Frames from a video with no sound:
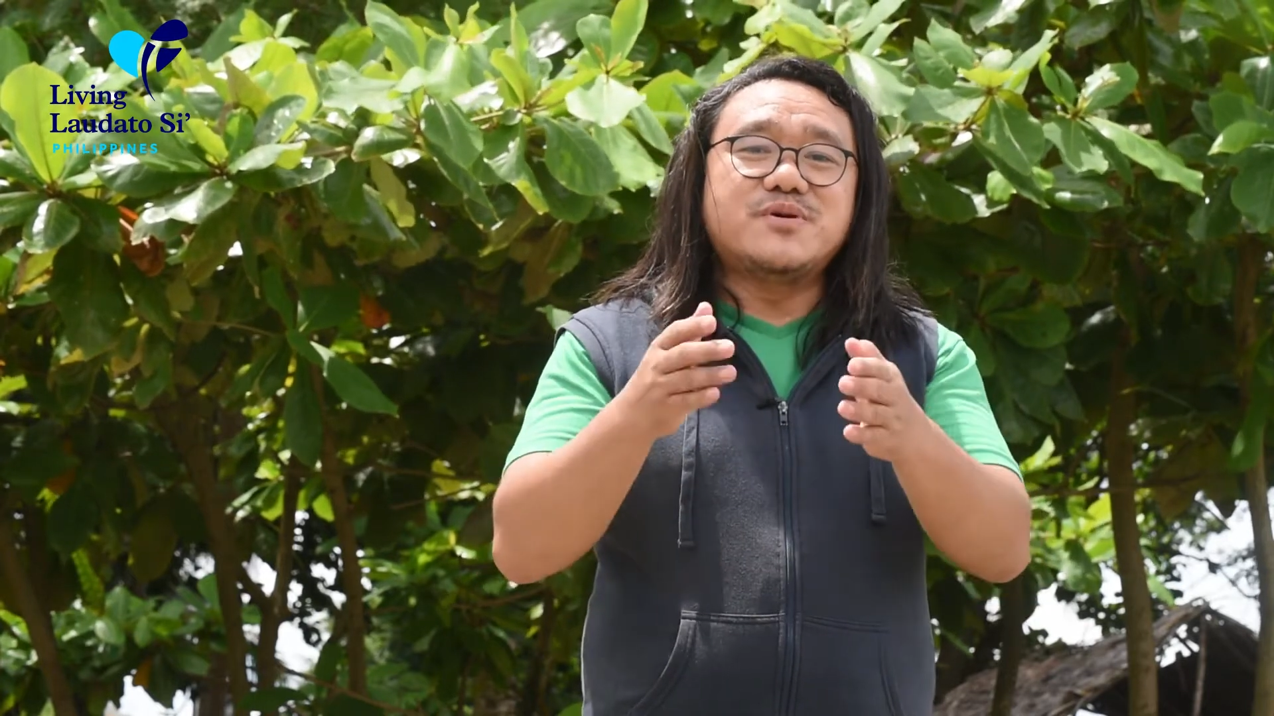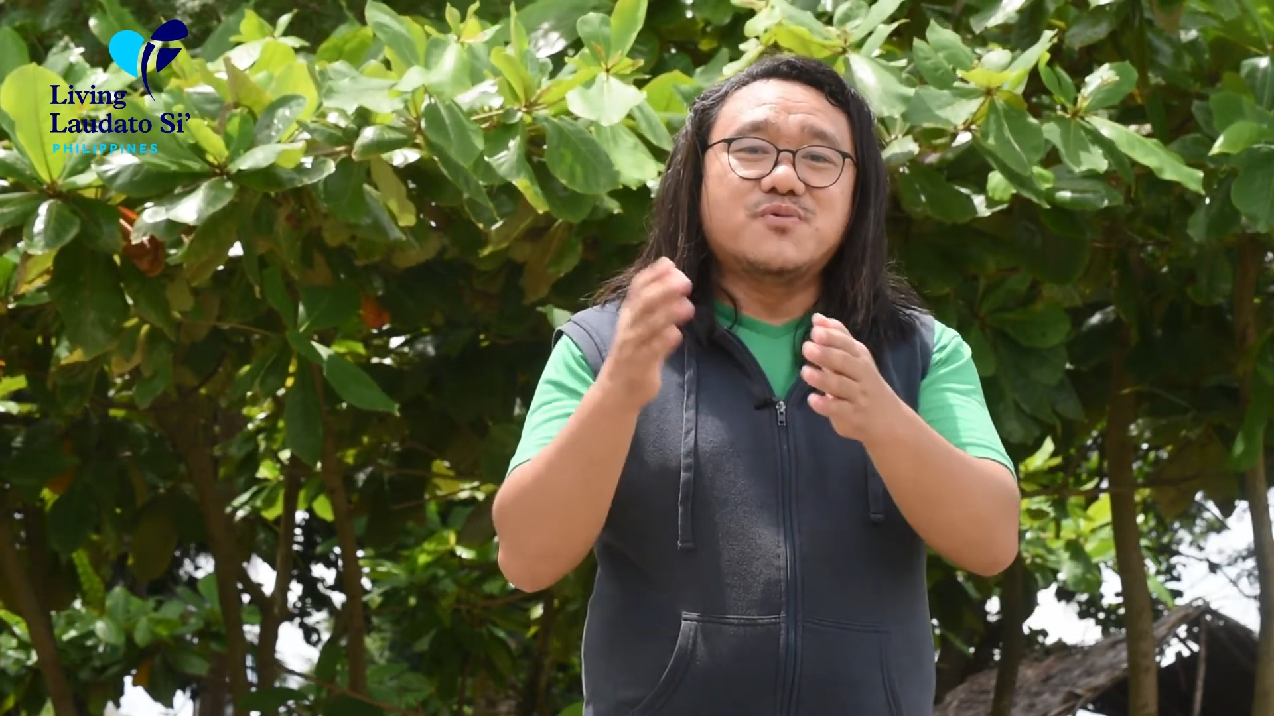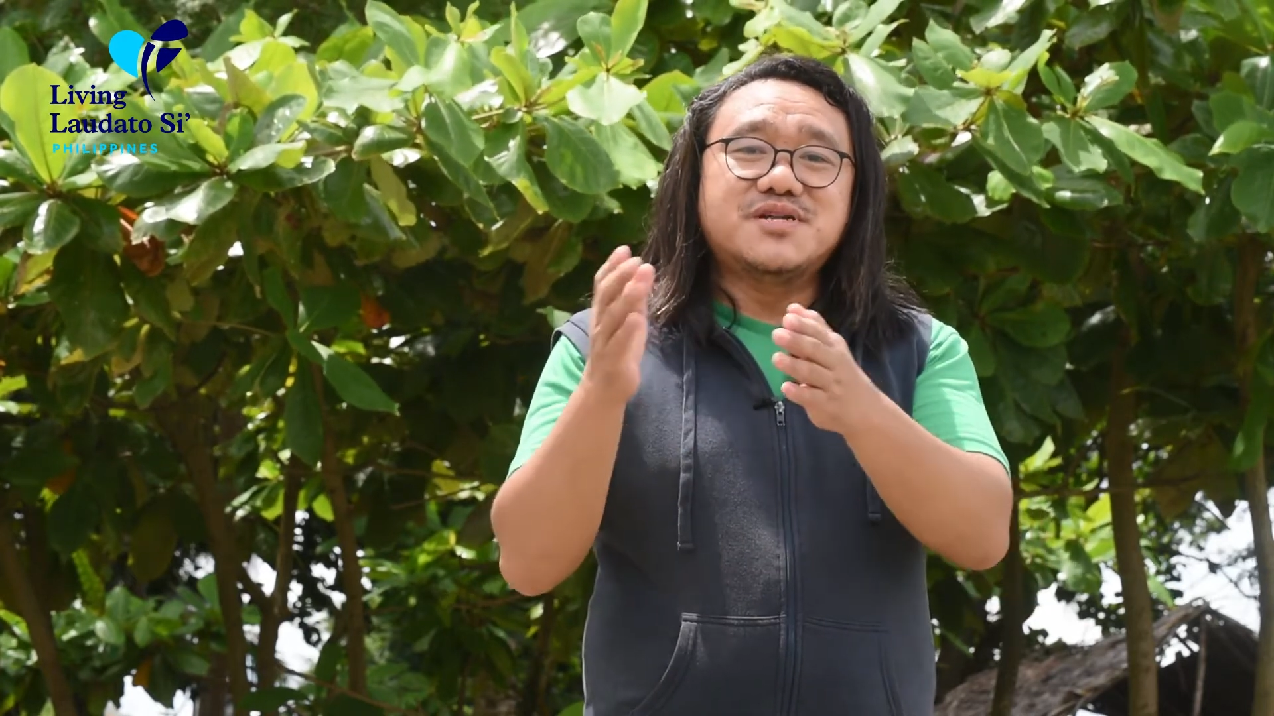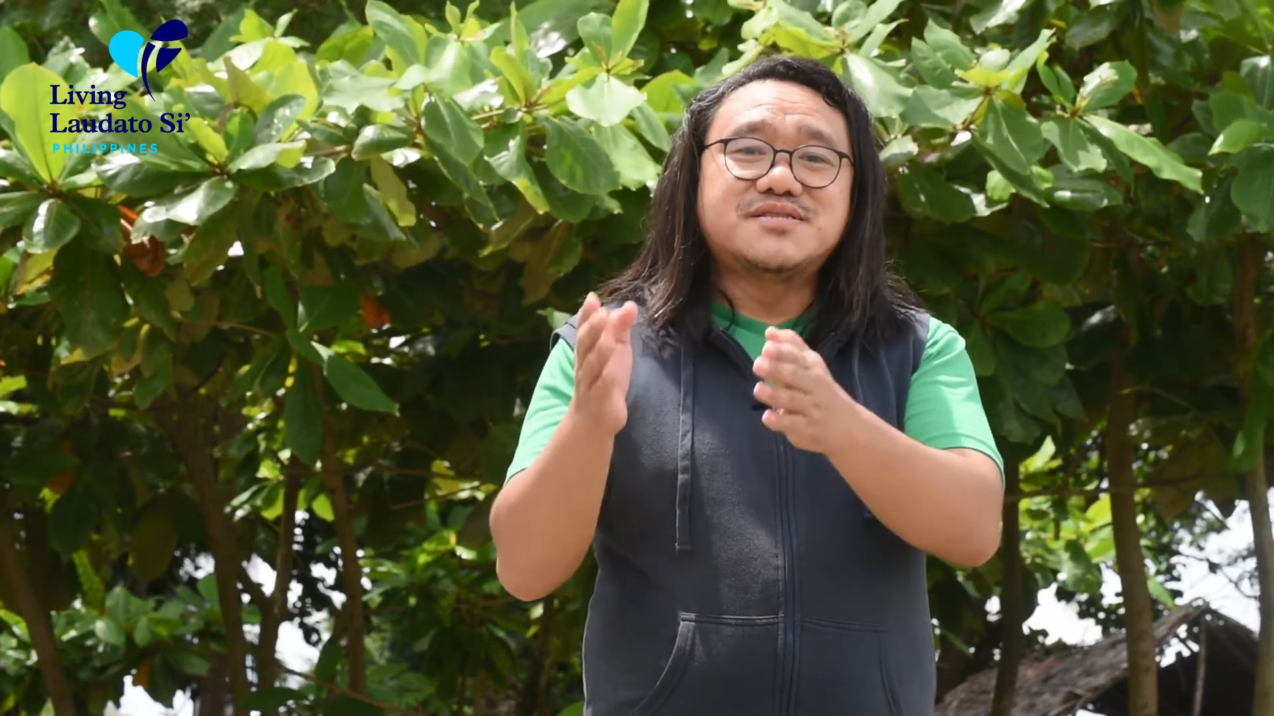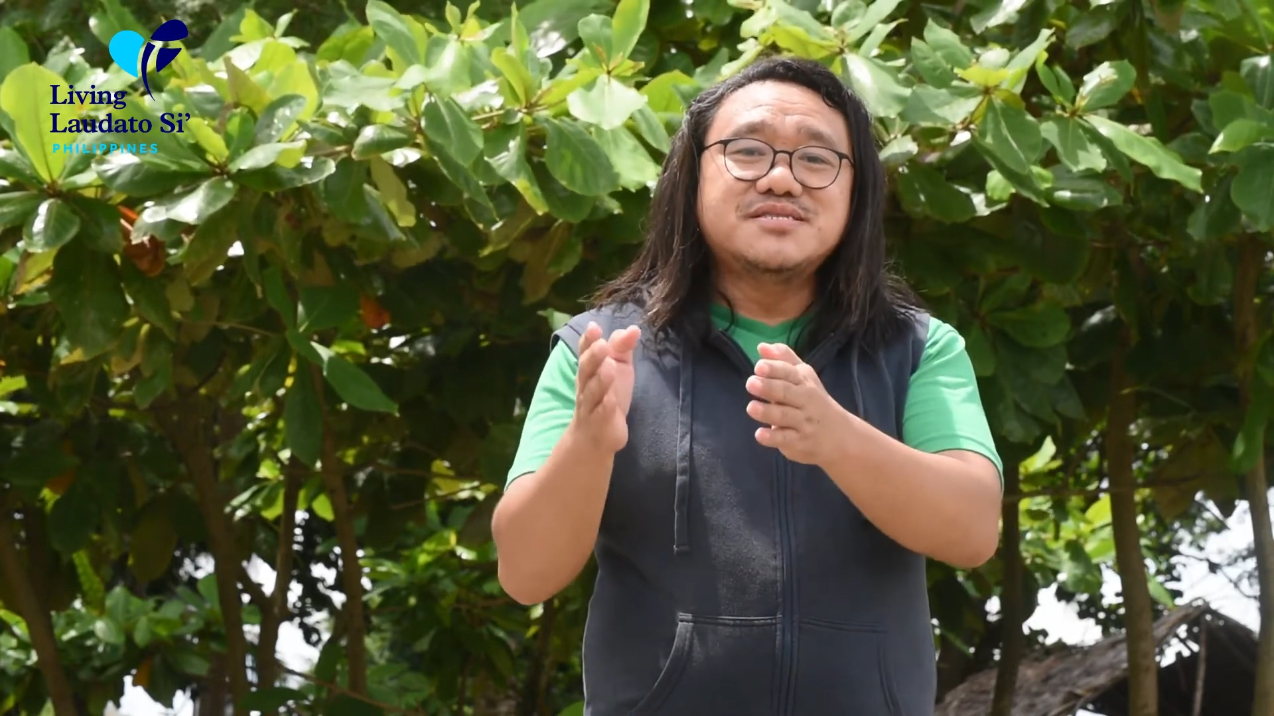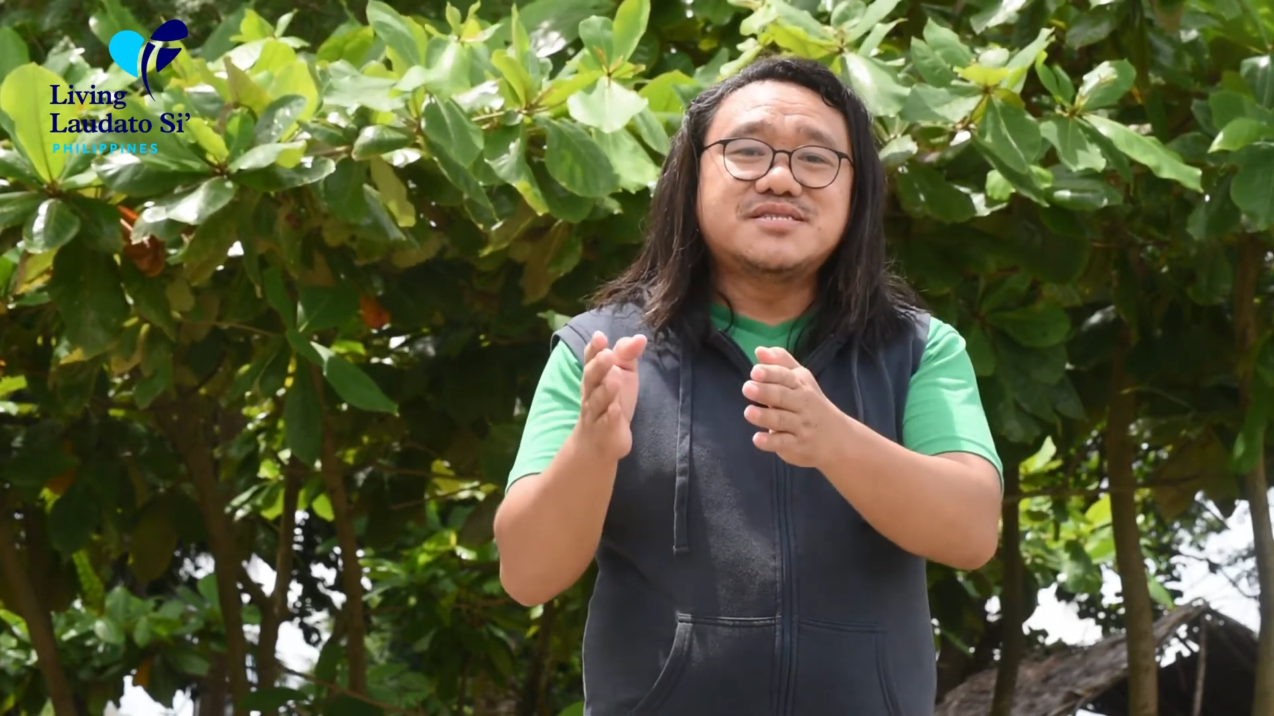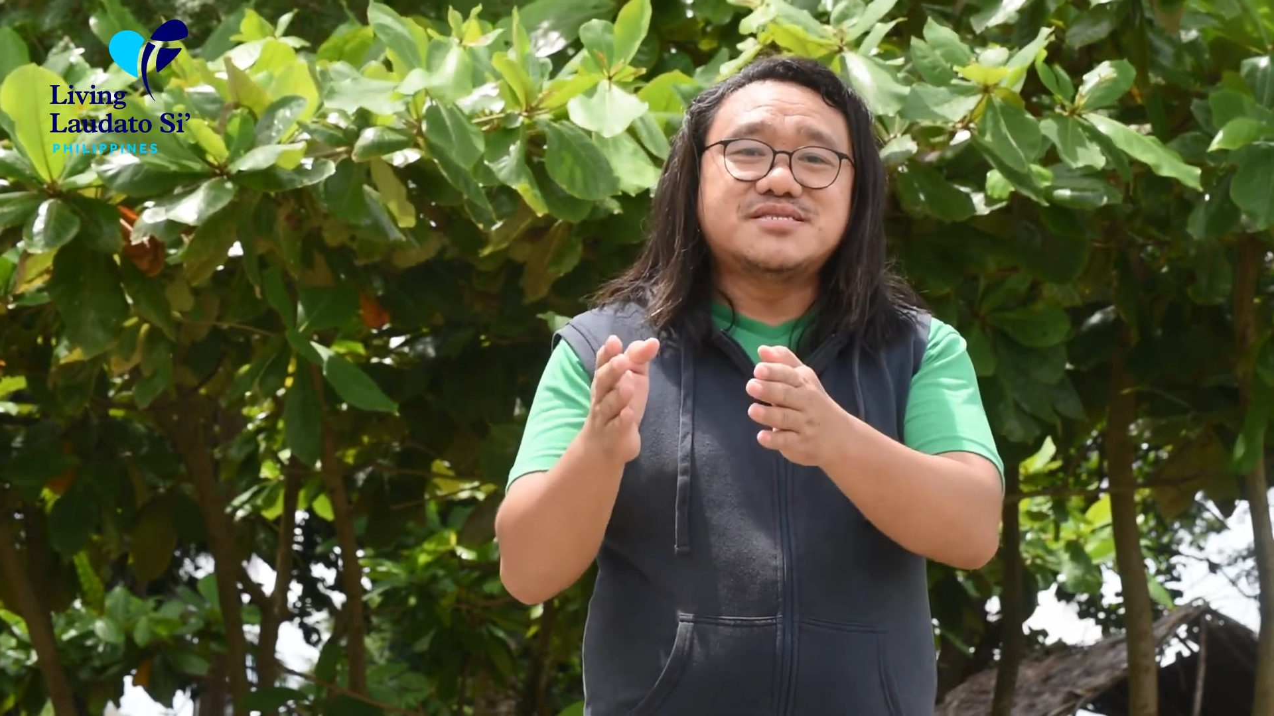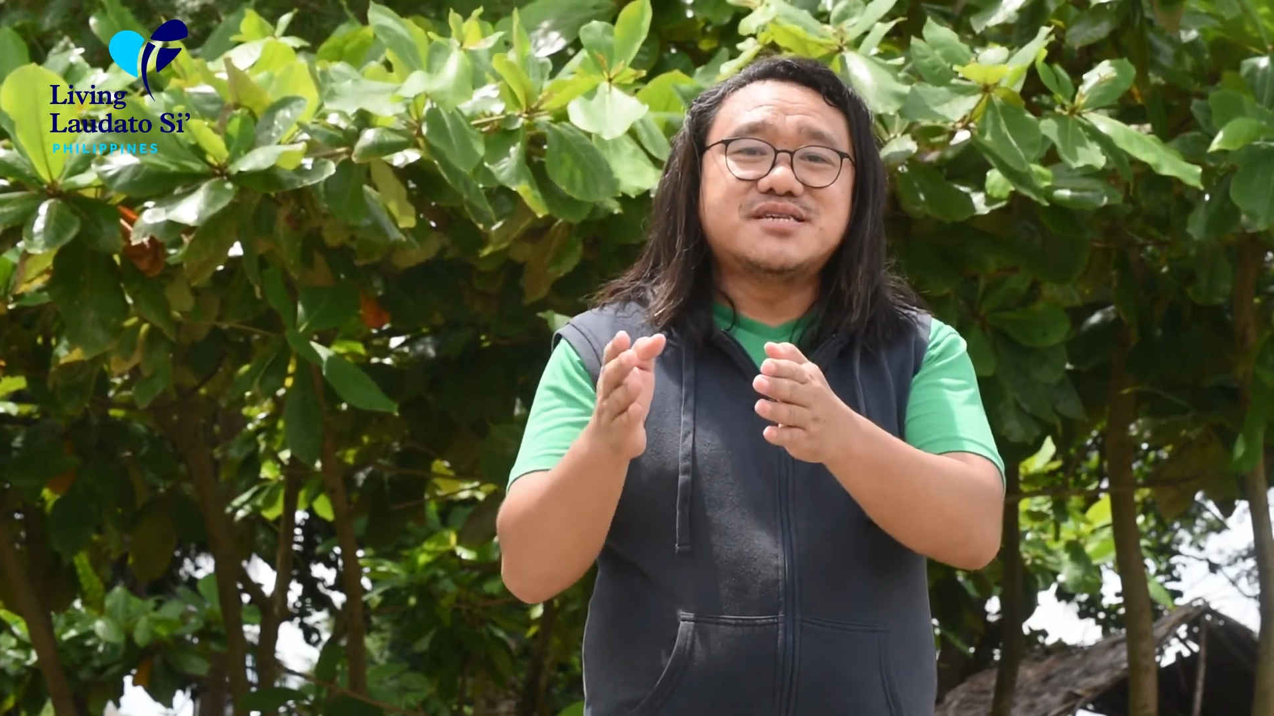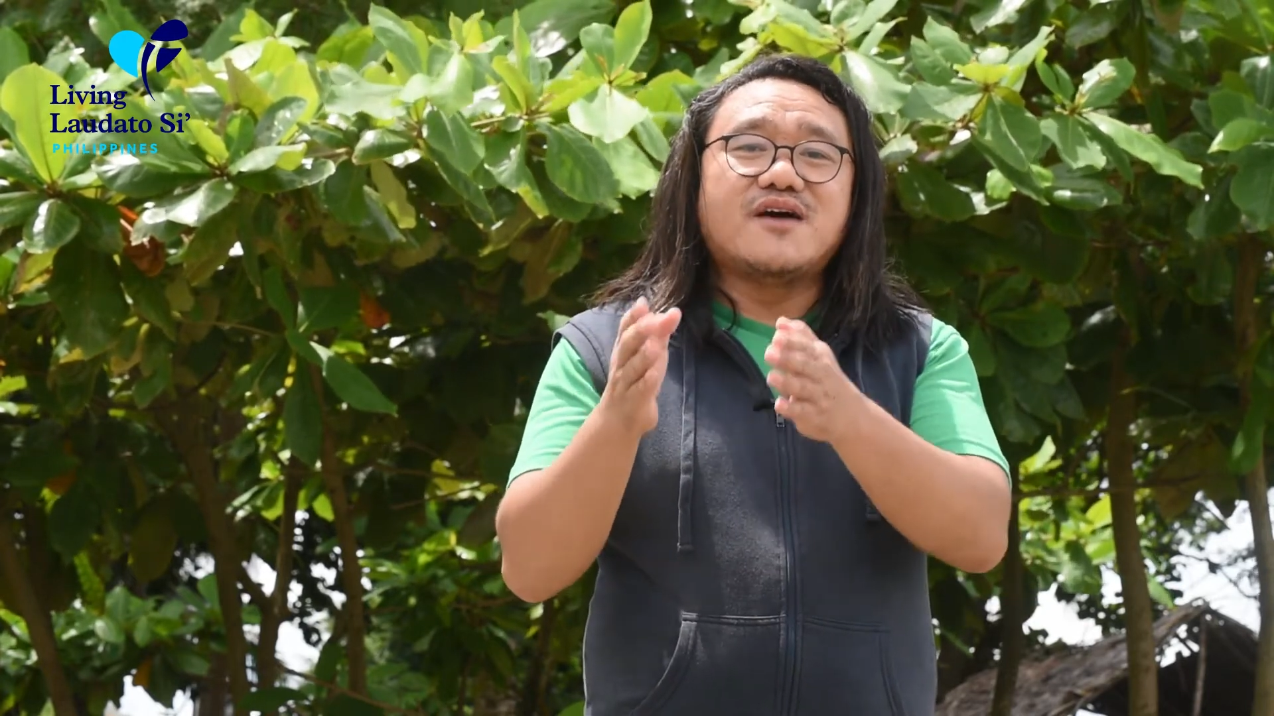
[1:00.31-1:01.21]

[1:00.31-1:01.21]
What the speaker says: witnesses